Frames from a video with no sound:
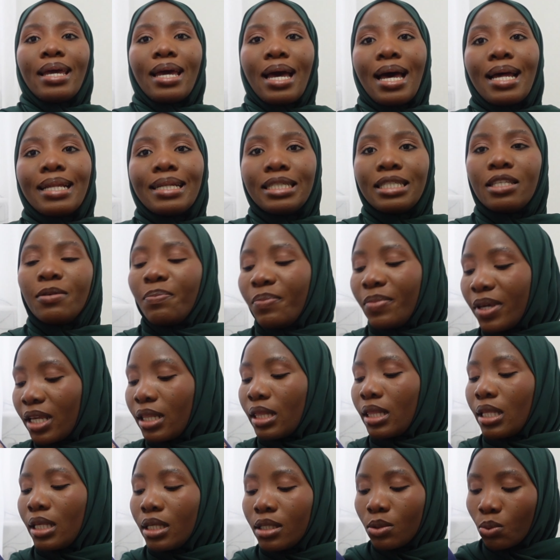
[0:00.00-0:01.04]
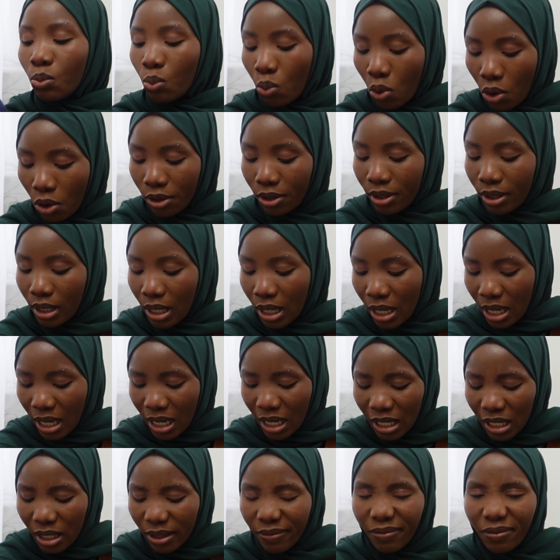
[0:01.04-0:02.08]
had to pick this one
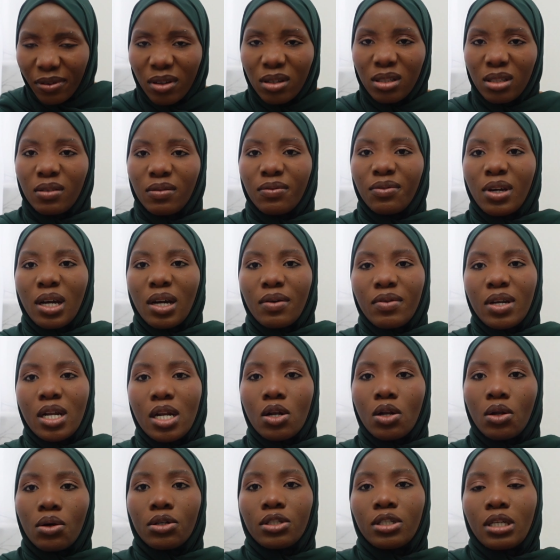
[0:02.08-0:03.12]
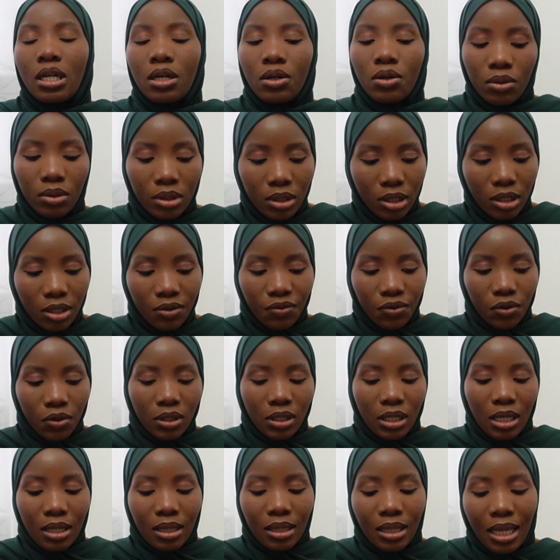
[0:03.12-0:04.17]
it feels very lush and
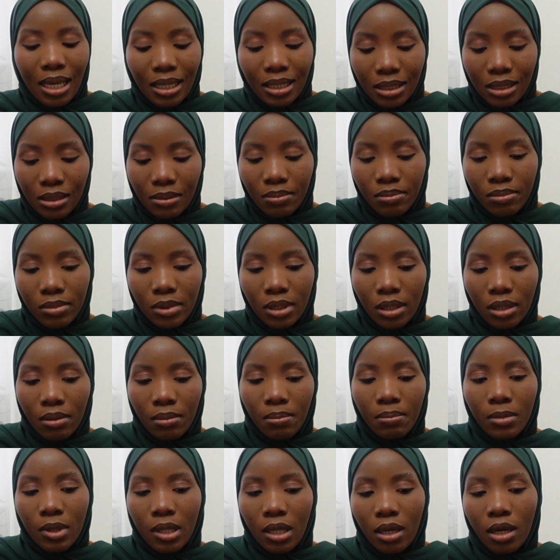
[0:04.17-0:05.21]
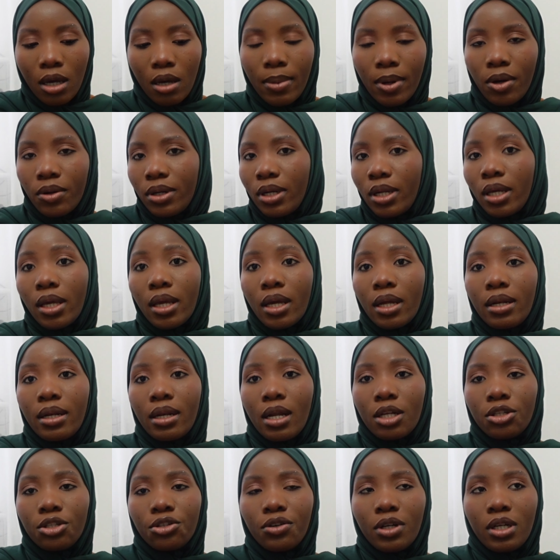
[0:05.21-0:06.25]
luxurious and that's the thing about NA-KD
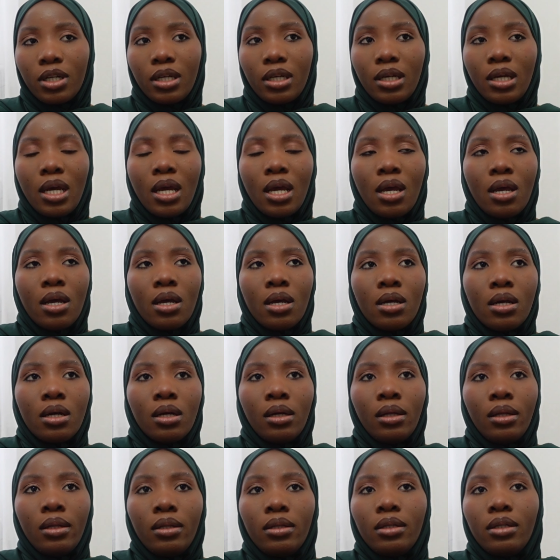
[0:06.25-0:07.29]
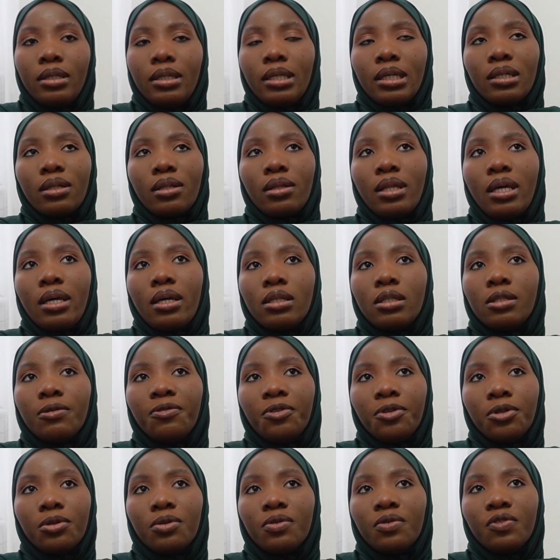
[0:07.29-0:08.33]
naturally their things
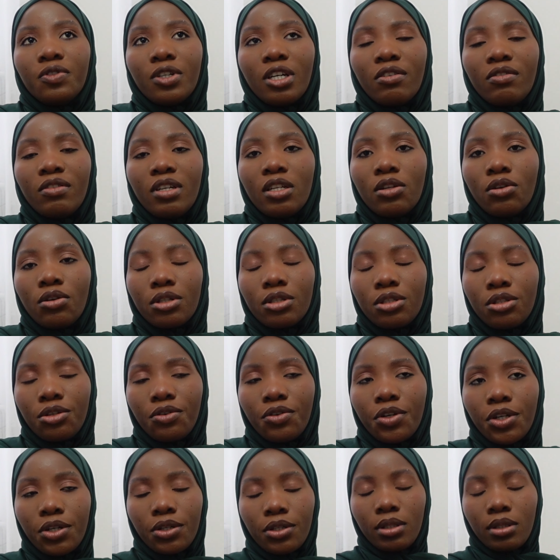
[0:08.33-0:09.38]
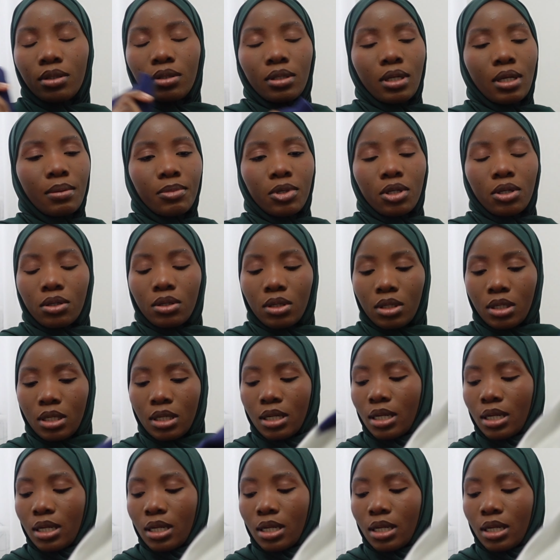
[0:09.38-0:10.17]
feel very luxurious i'm not gonna